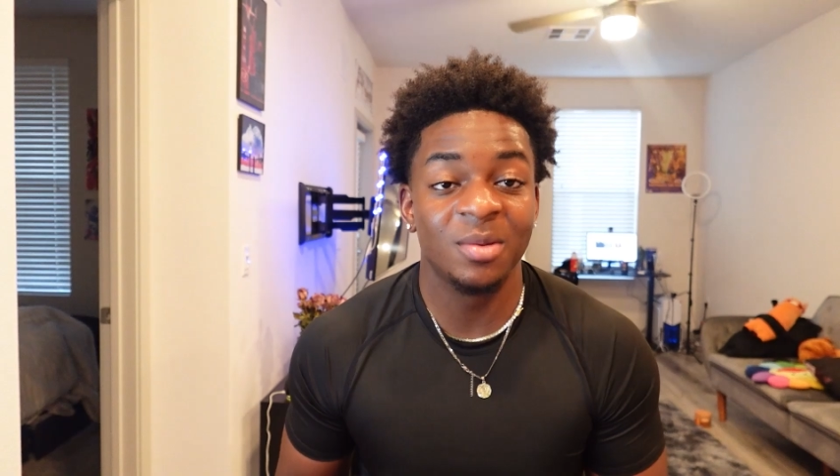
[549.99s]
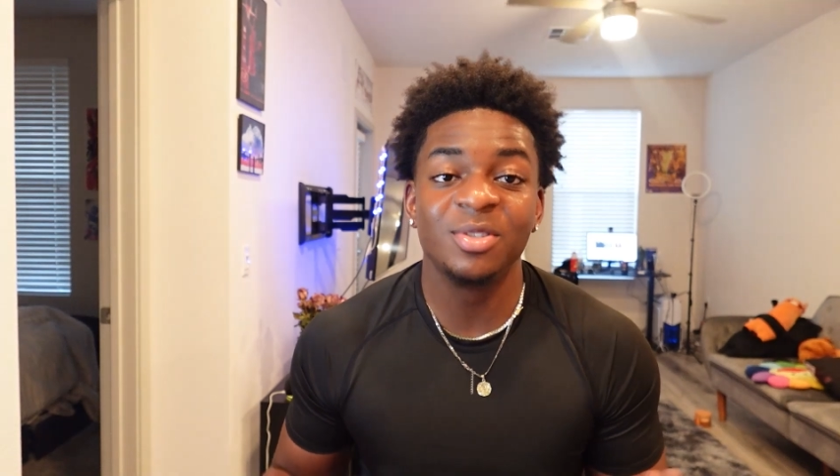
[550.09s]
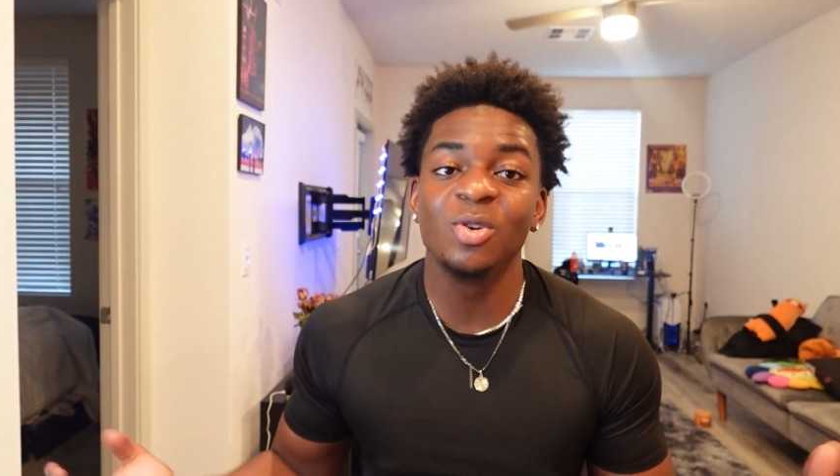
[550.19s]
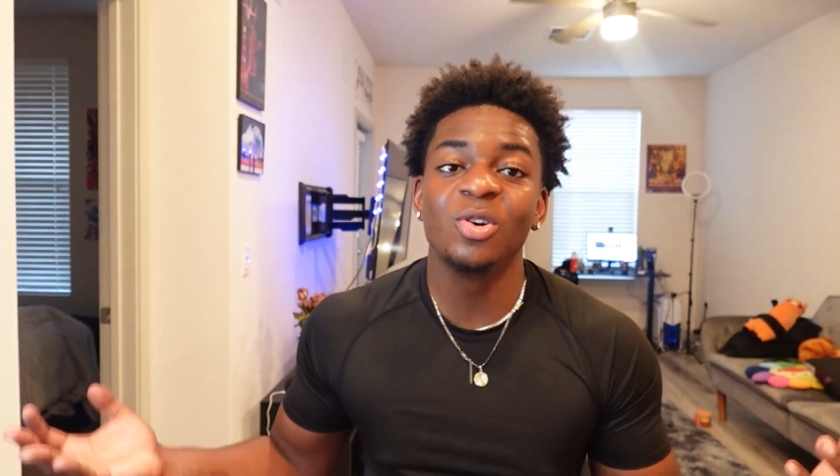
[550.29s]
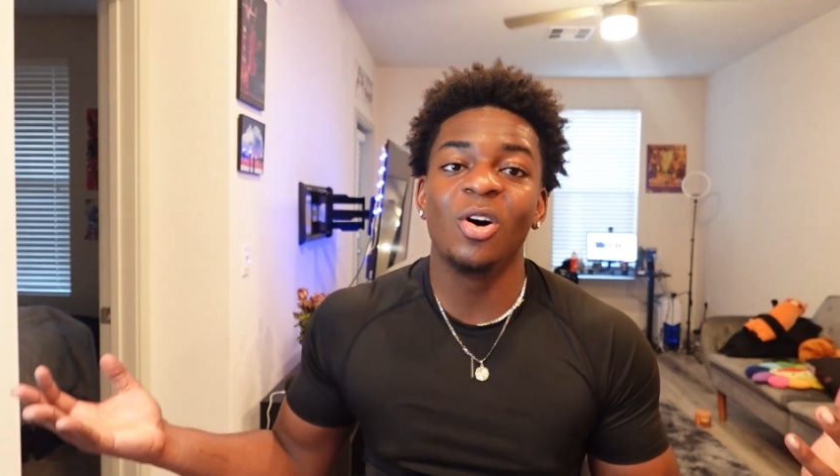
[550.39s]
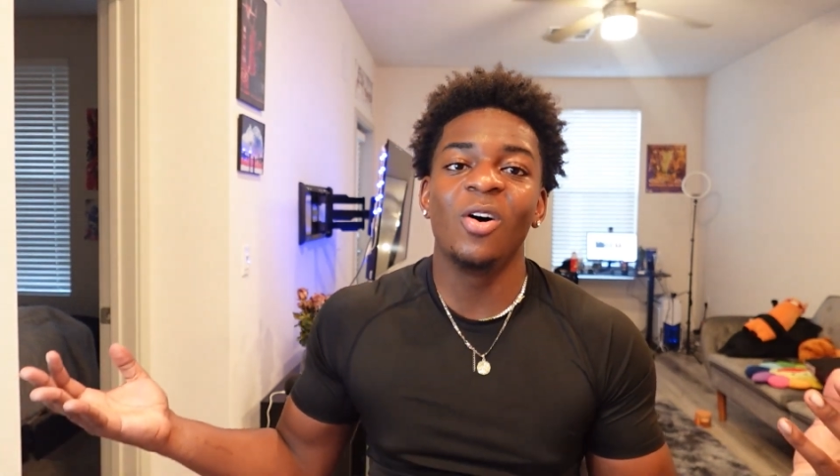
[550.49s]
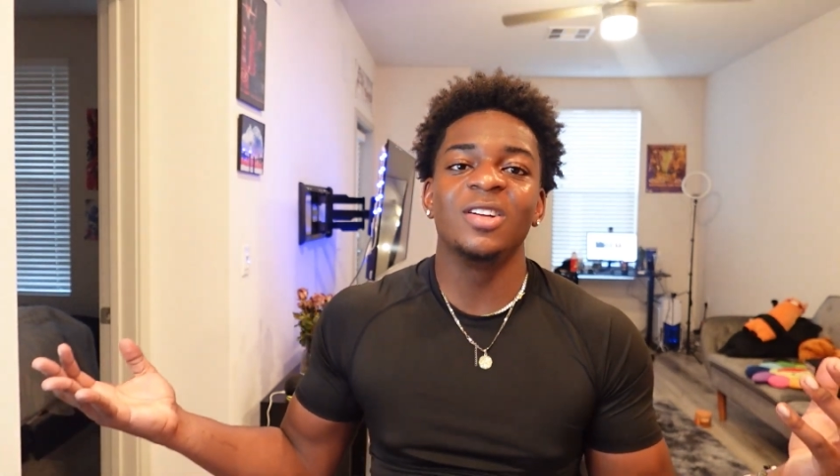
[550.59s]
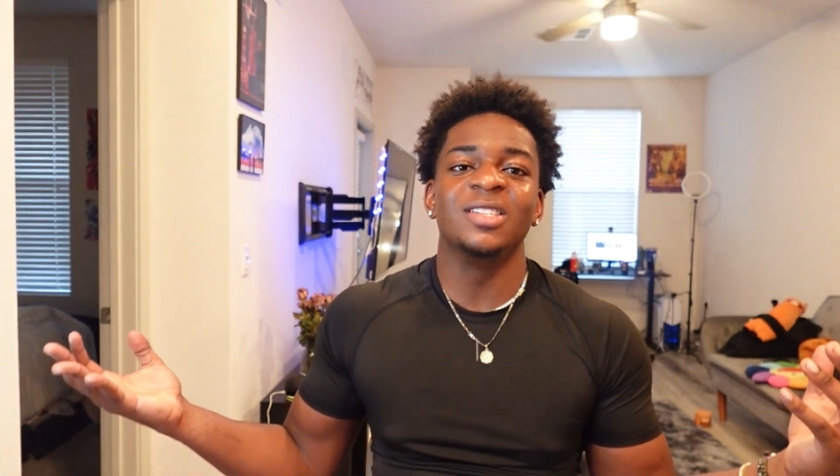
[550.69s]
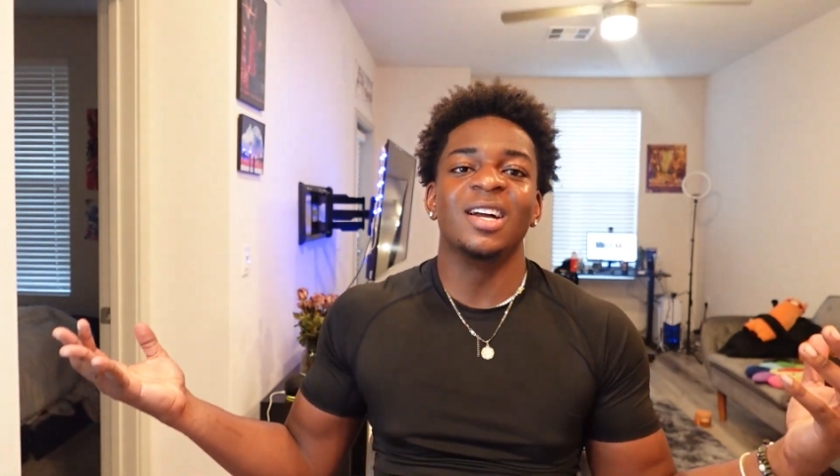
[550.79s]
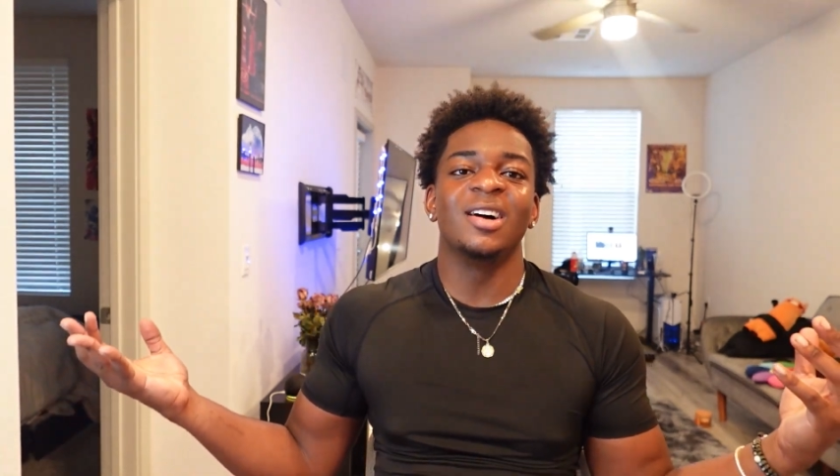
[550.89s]
I'm still in
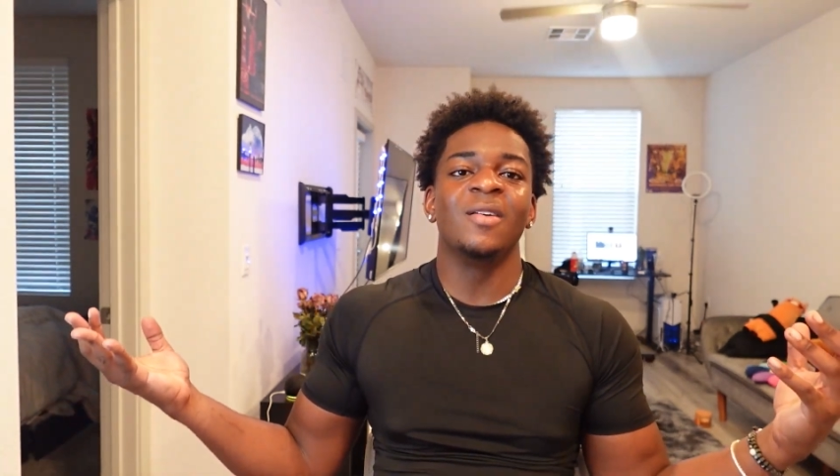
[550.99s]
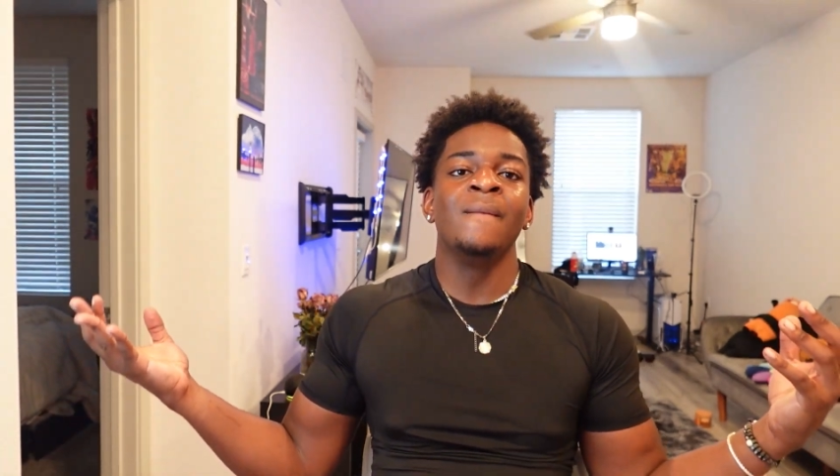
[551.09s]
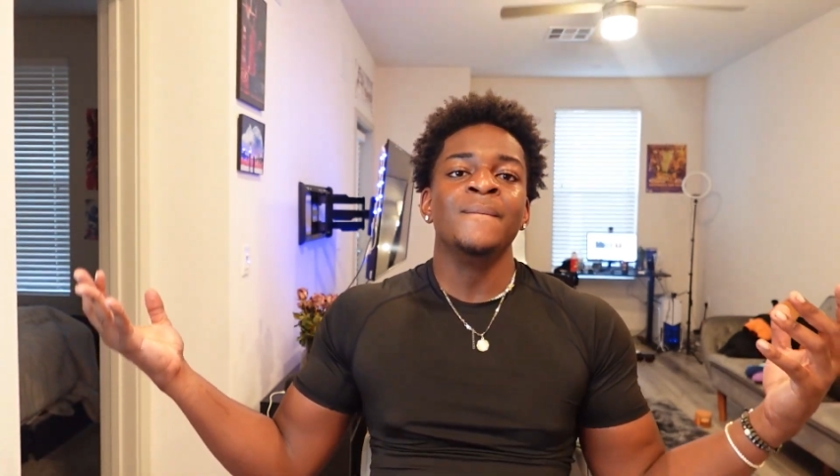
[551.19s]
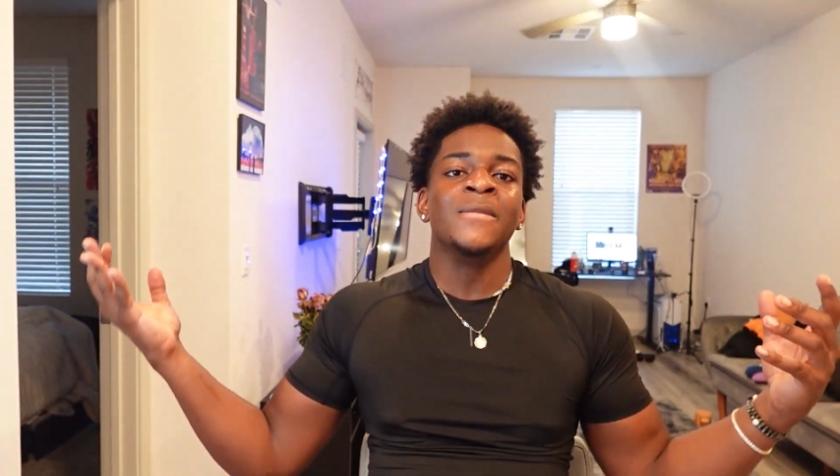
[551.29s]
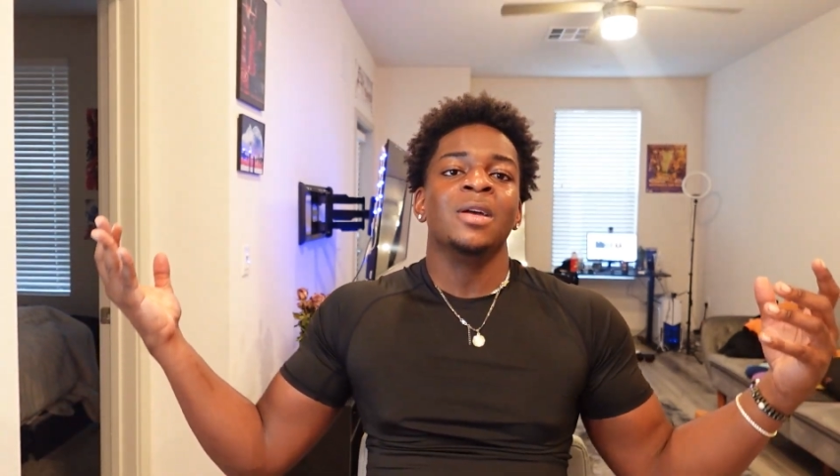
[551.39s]
college now.